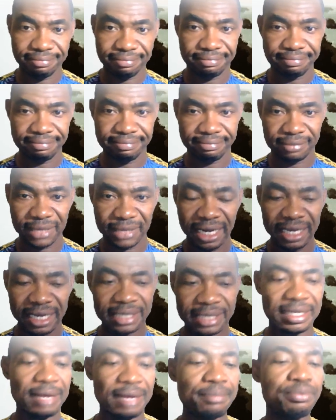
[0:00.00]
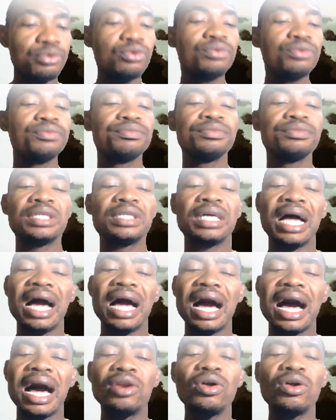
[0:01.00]
an example.
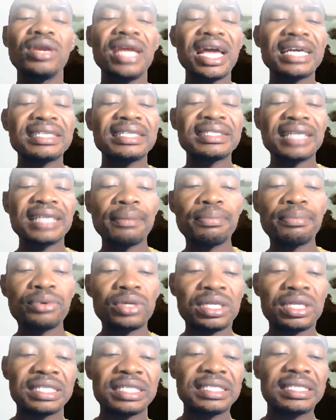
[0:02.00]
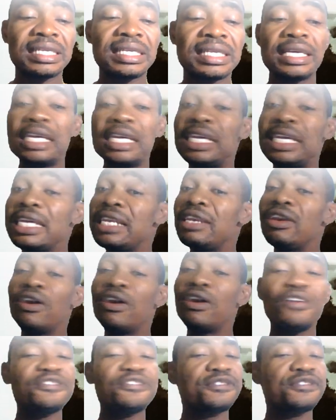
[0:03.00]
Another example is he loves
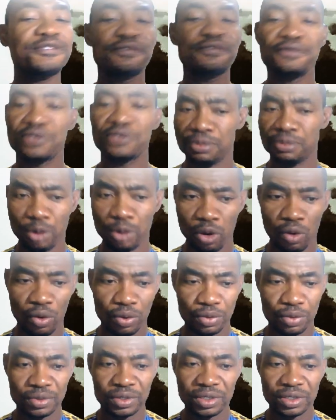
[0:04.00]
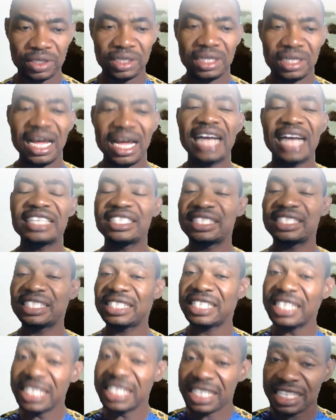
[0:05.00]
football and she
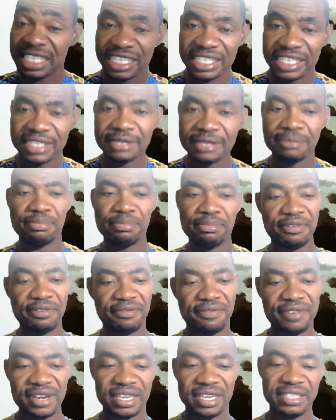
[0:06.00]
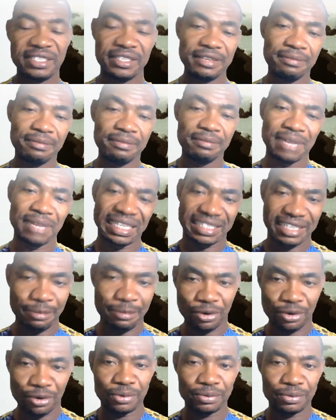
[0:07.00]
prefers basketball.
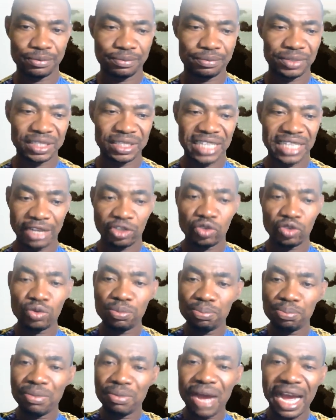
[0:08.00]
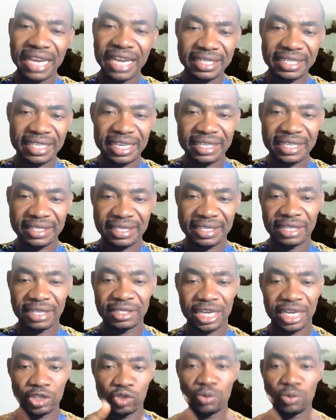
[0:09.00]
There are two ideas now. There are two
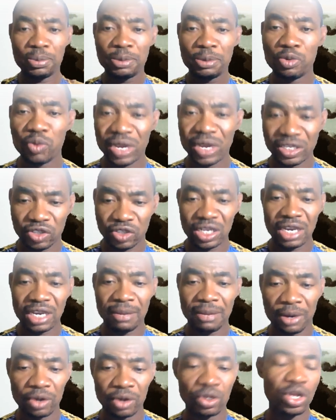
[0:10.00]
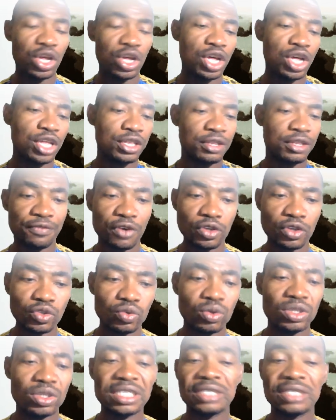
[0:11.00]
people we are talking about. The first one is
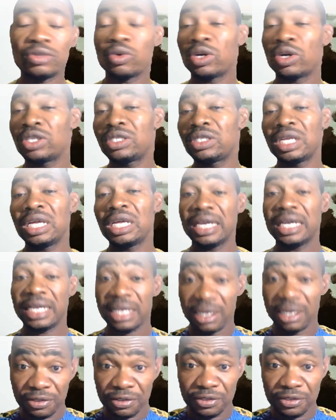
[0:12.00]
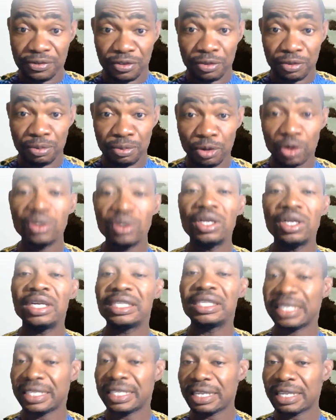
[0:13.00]
what? He loves football. The
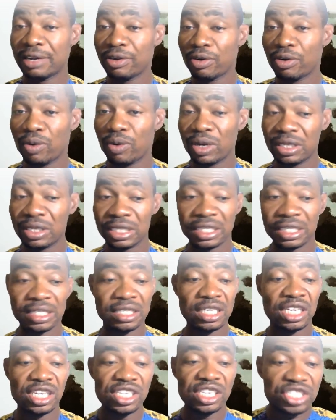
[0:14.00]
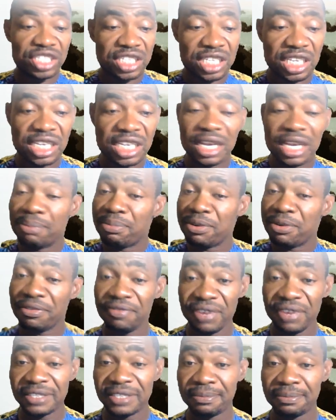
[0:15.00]
second one is she prefers
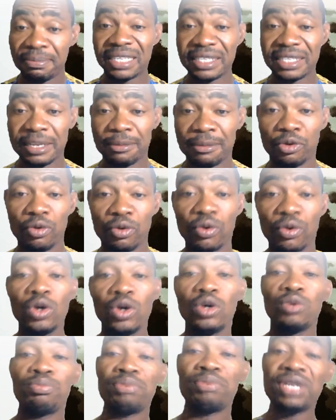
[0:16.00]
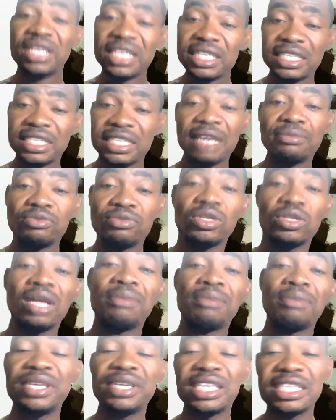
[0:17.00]
basketball. Bringing
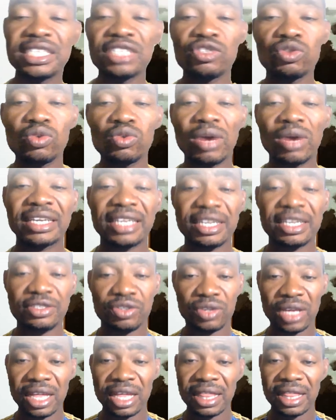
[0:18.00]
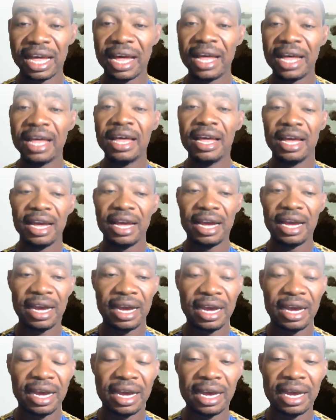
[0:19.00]
these two ideas together,
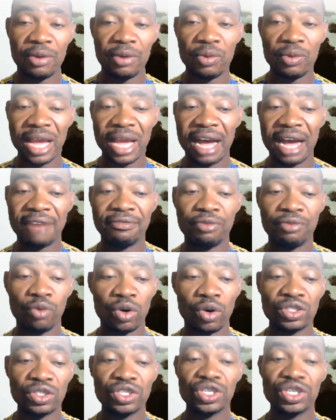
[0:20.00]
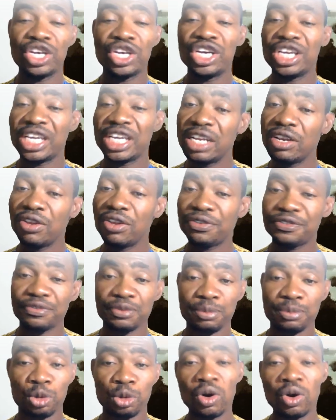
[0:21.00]
we have what? He loves football
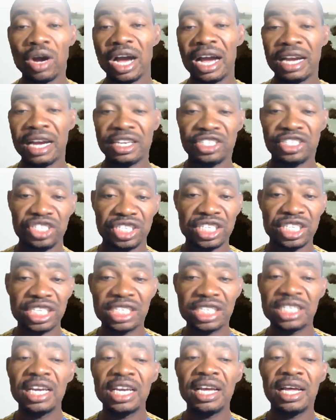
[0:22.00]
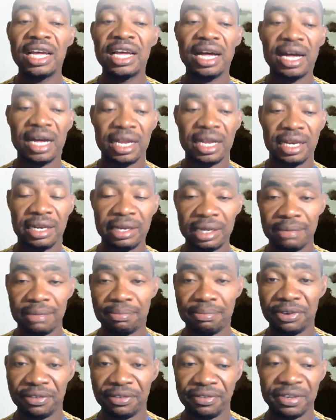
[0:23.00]
and she
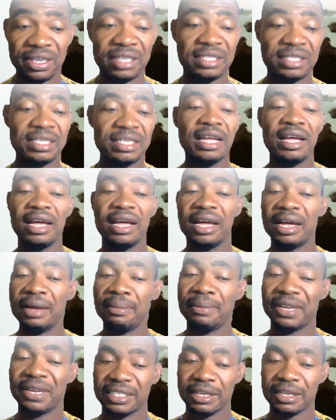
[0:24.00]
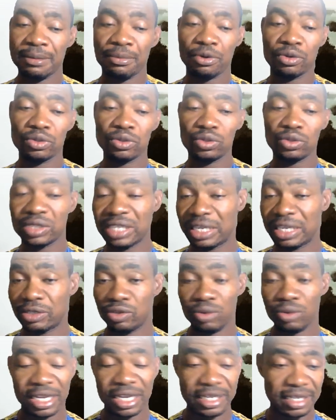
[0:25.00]
prefers basketball. Those are two
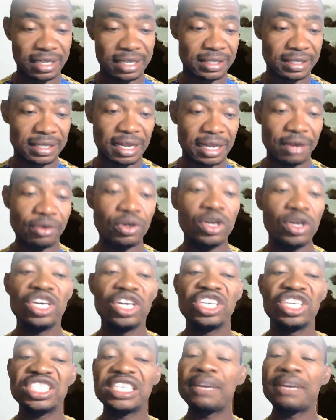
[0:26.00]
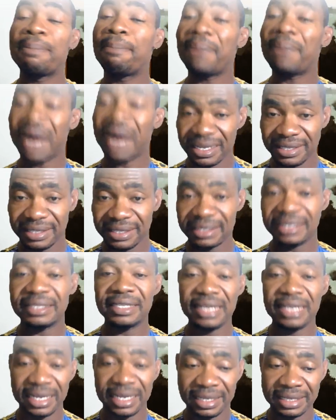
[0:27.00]
ideas. Now, she passed the
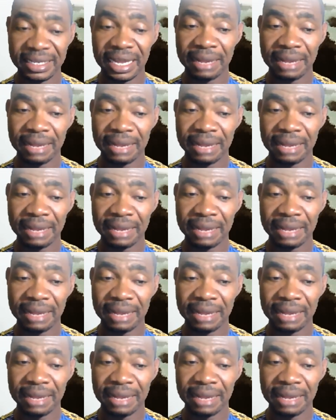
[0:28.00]
exam,